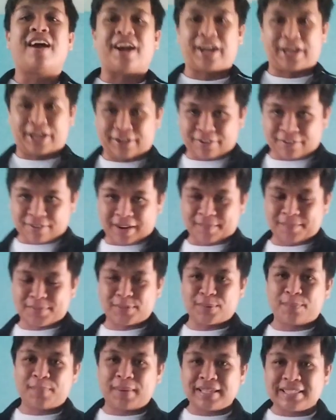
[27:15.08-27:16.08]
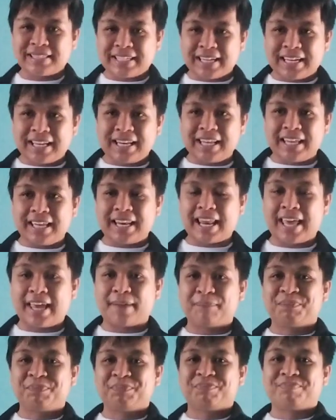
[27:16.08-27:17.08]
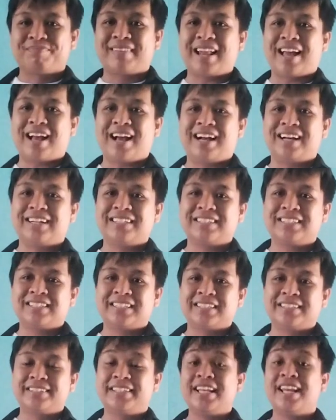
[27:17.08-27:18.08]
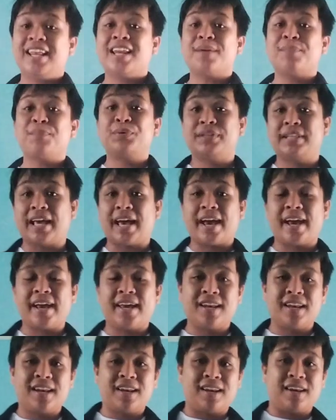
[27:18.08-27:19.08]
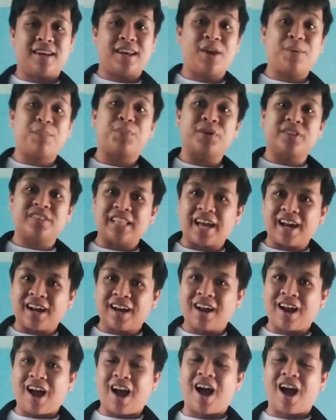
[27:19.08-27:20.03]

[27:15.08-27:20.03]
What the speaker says: aircraft. So basically, like, nang dili na po di ay na-protect